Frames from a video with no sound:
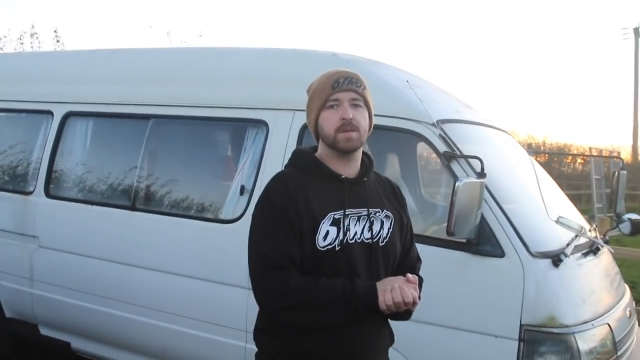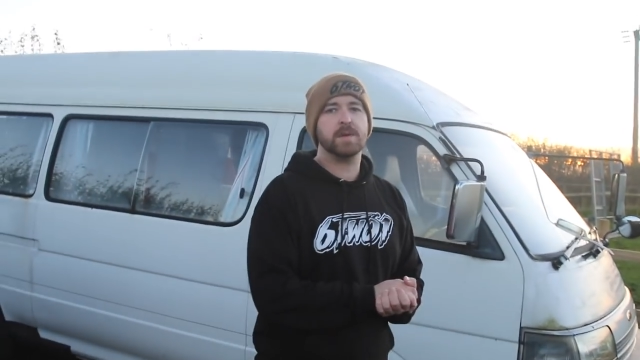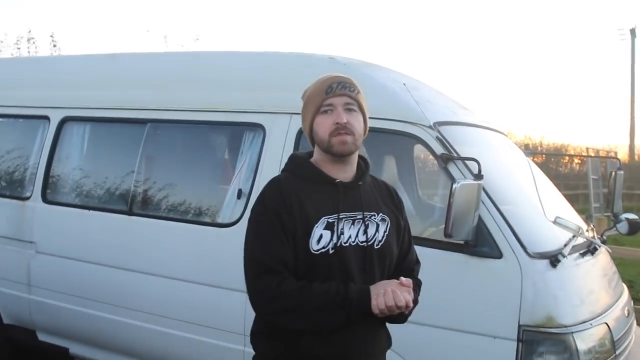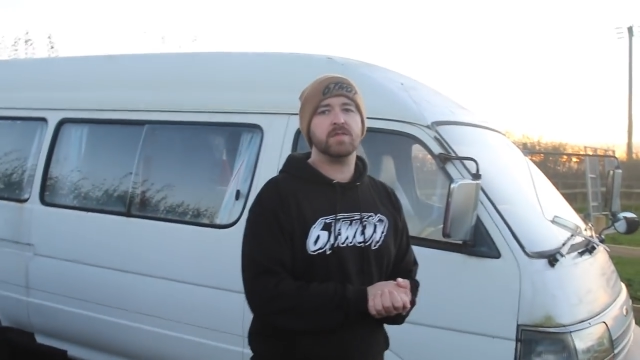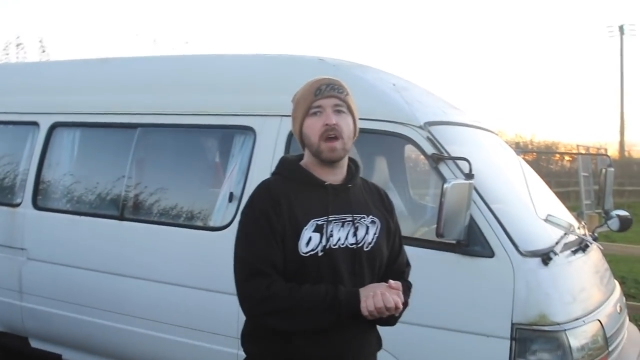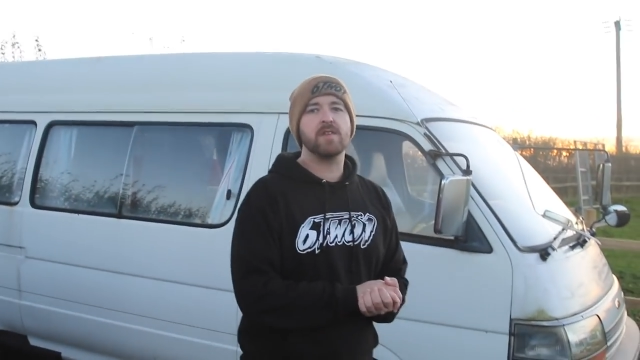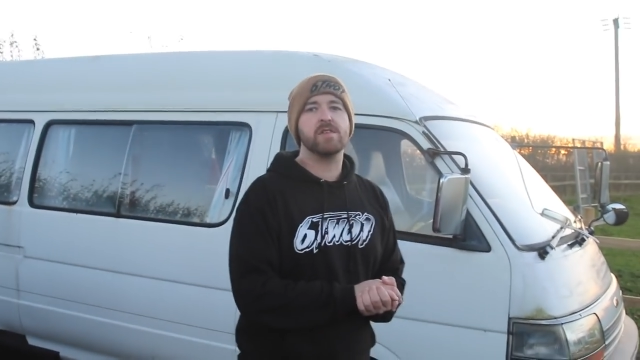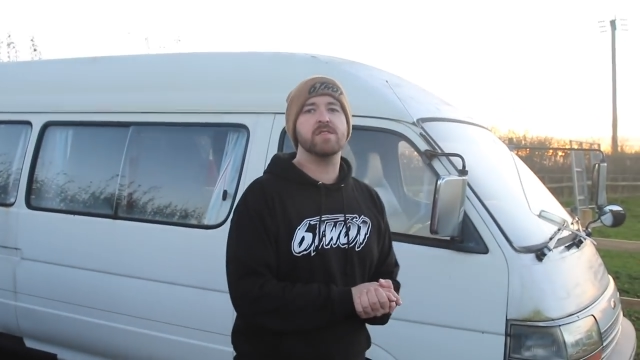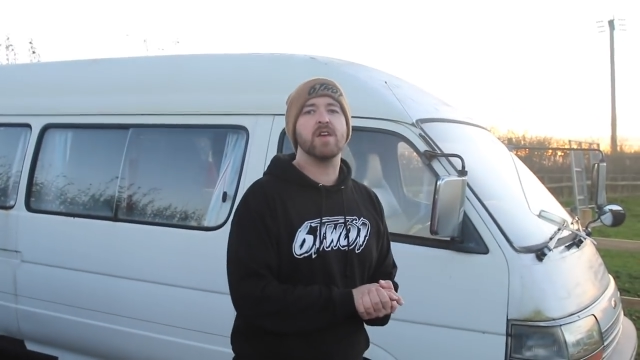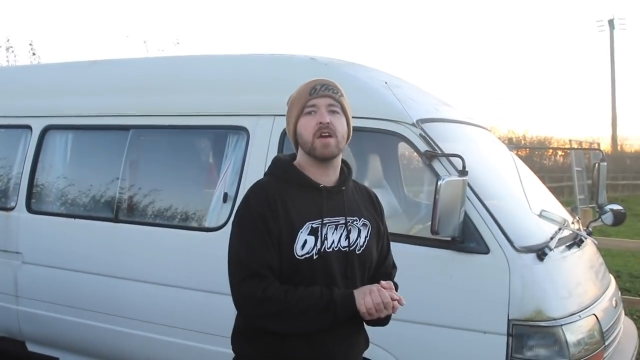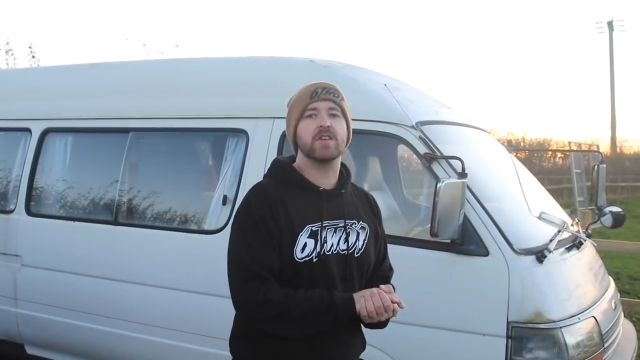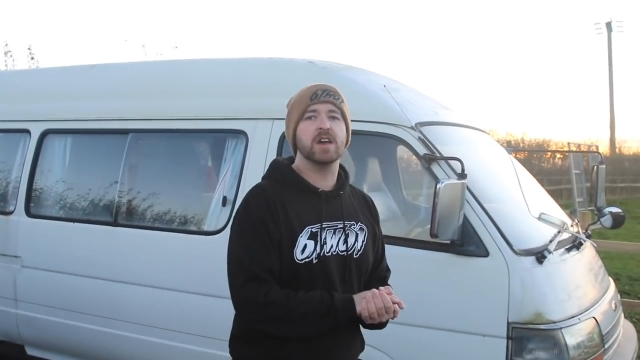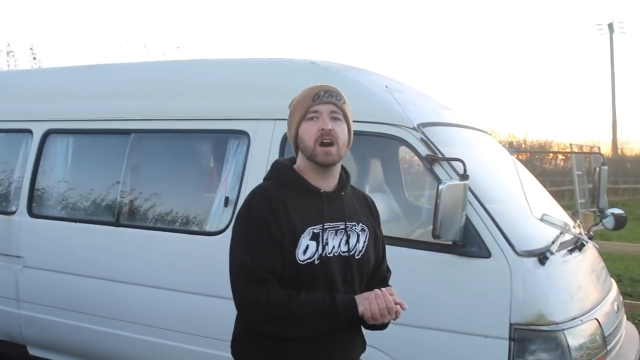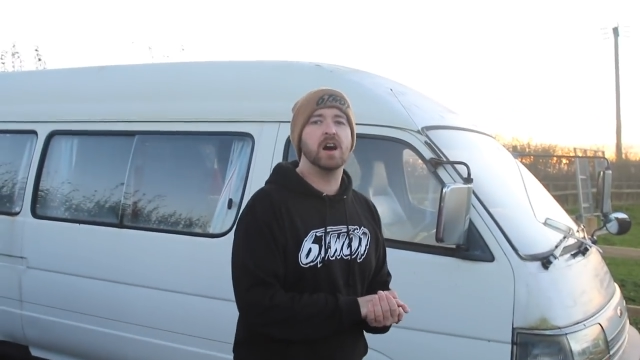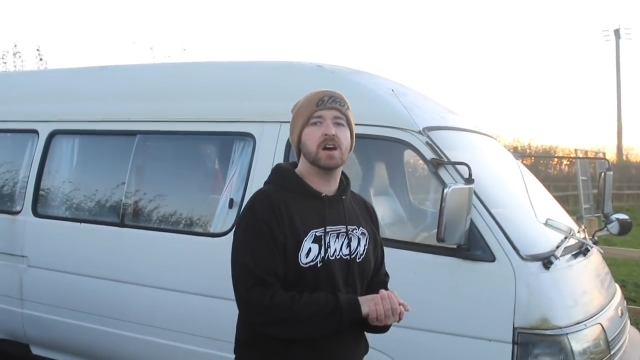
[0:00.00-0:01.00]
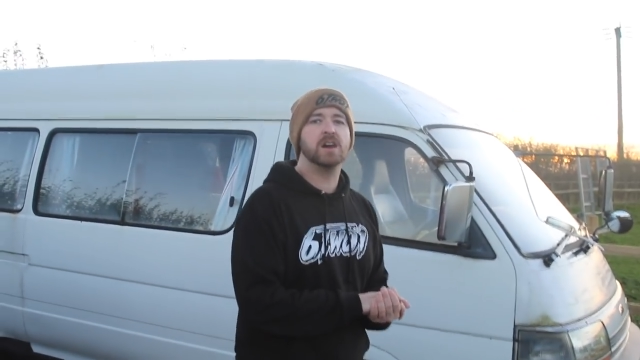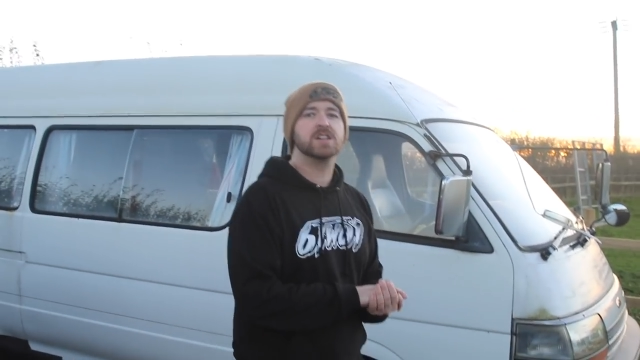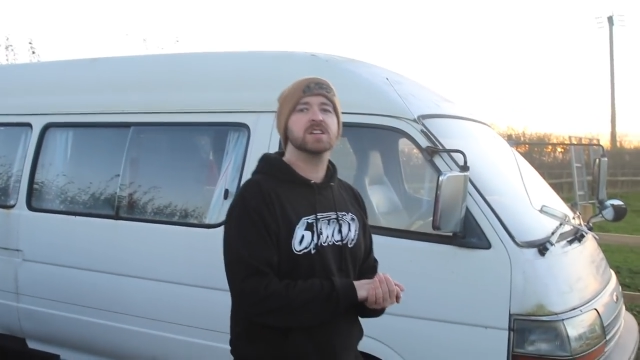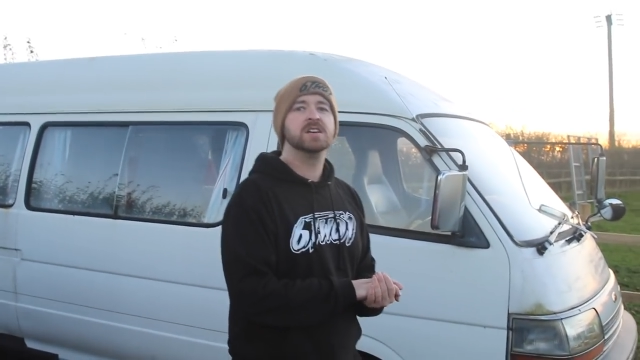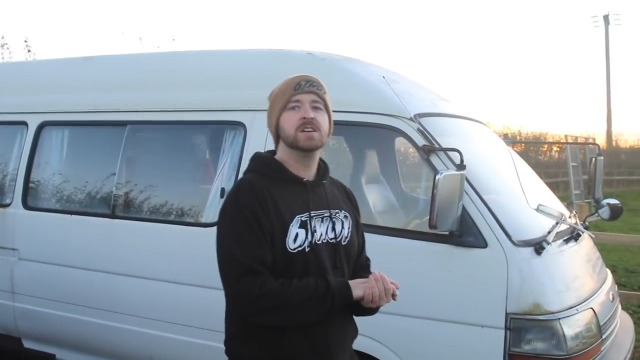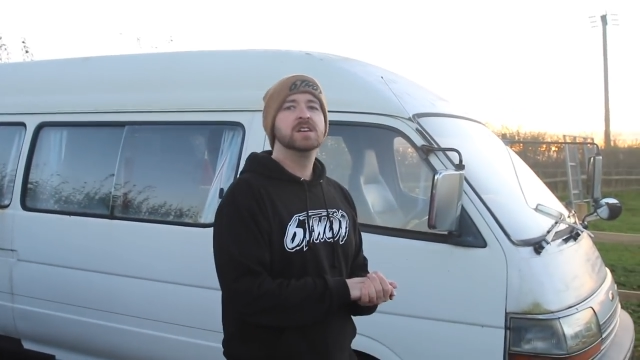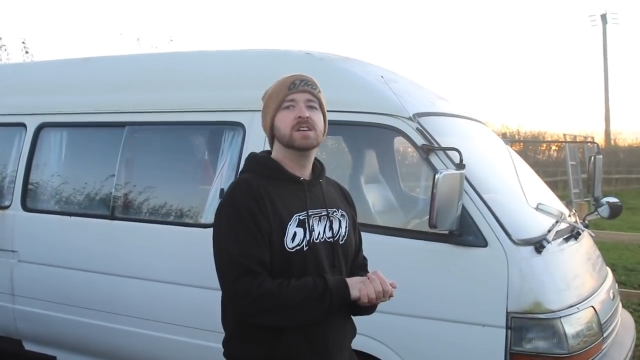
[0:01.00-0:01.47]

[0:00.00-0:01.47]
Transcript: to be very, very hard